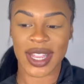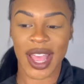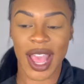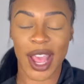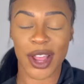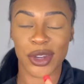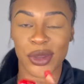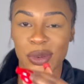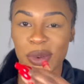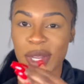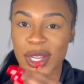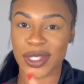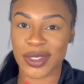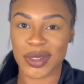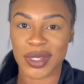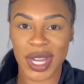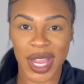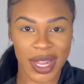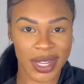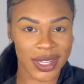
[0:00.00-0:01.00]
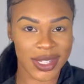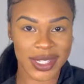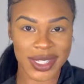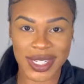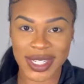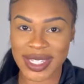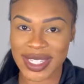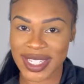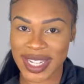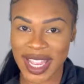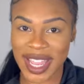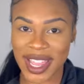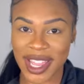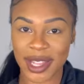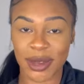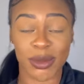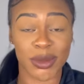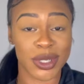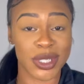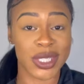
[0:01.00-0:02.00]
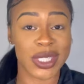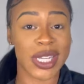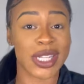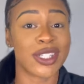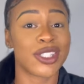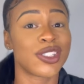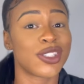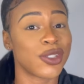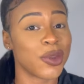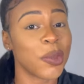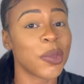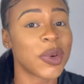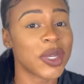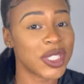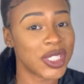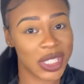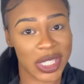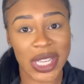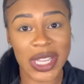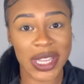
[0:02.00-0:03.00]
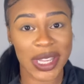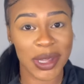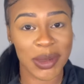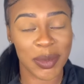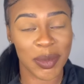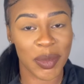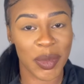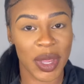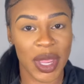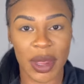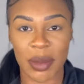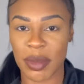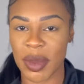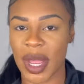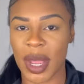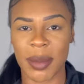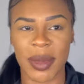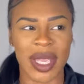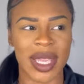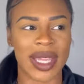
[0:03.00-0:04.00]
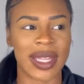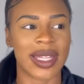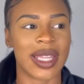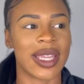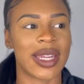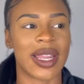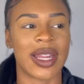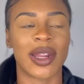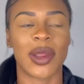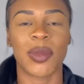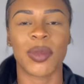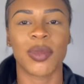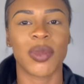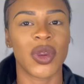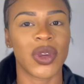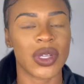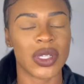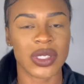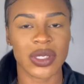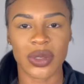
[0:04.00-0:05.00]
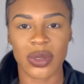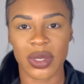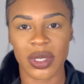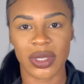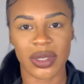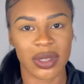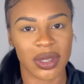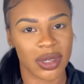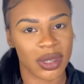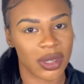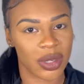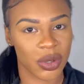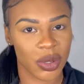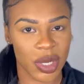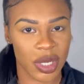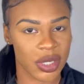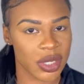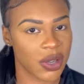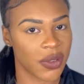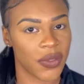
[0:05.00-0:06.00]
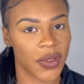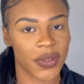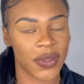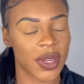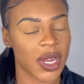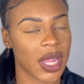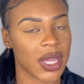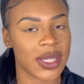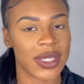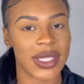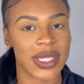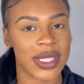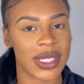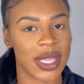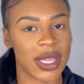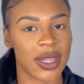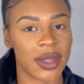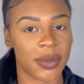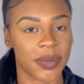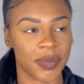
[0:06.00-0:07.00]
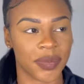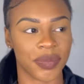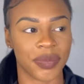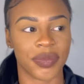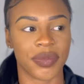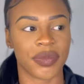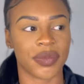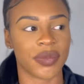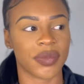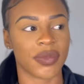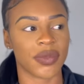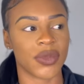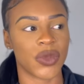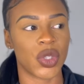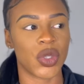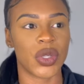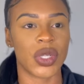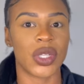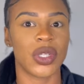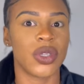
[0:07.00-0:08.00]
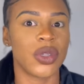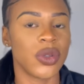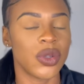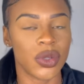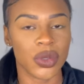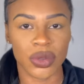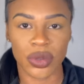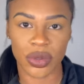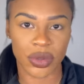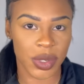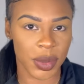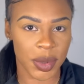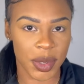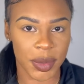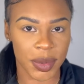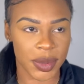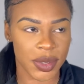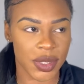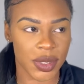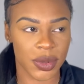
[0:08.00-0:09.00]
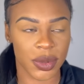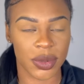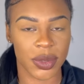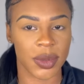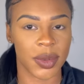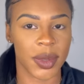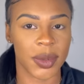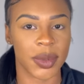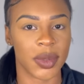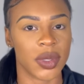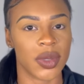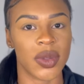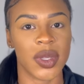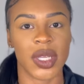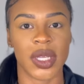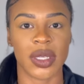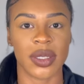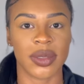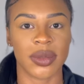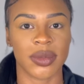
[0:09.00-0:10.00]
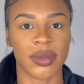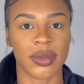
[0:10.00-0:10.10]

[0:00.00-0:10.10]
I do $100 a set, which that's super cheap. Atlanta, I know girls doing $350 a set. You do two, three people, you good.